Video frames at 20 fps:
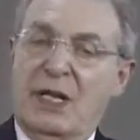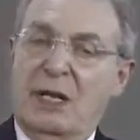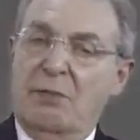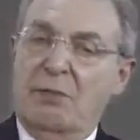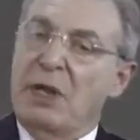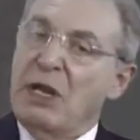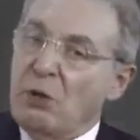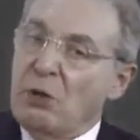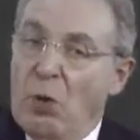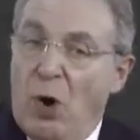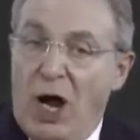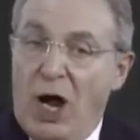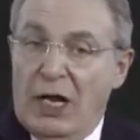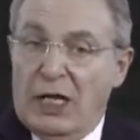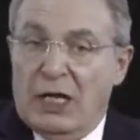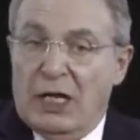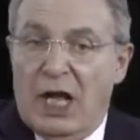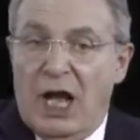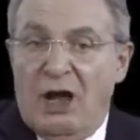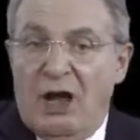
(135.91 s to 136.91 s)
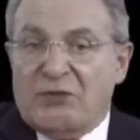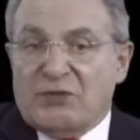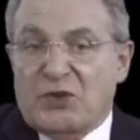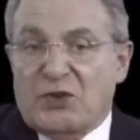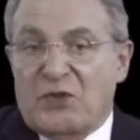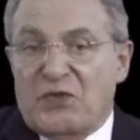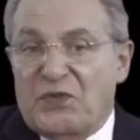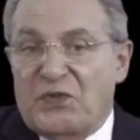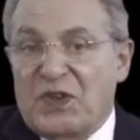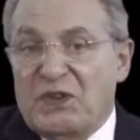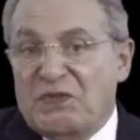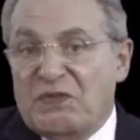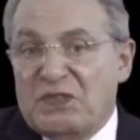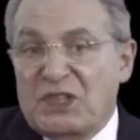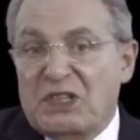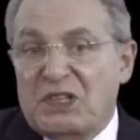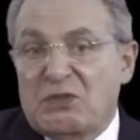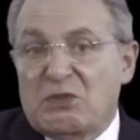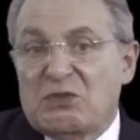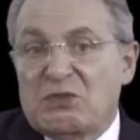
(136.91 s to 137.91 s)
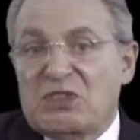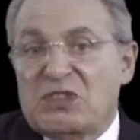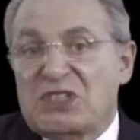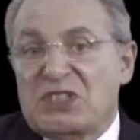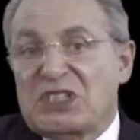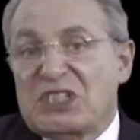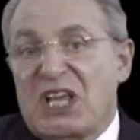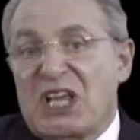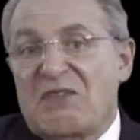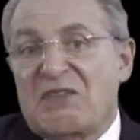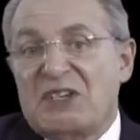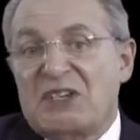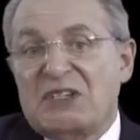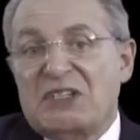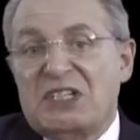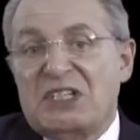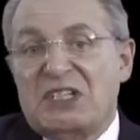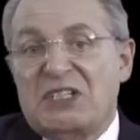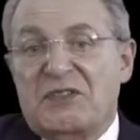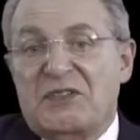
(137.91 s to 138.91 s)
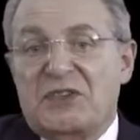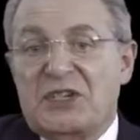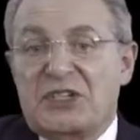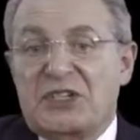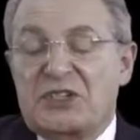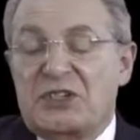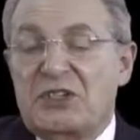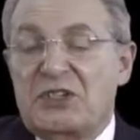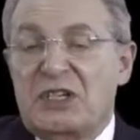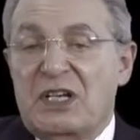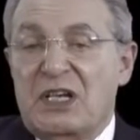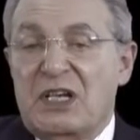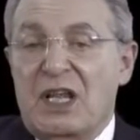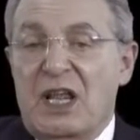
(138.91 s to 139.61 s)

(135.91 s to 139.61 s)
Meanwhile, after 50 to 70 division,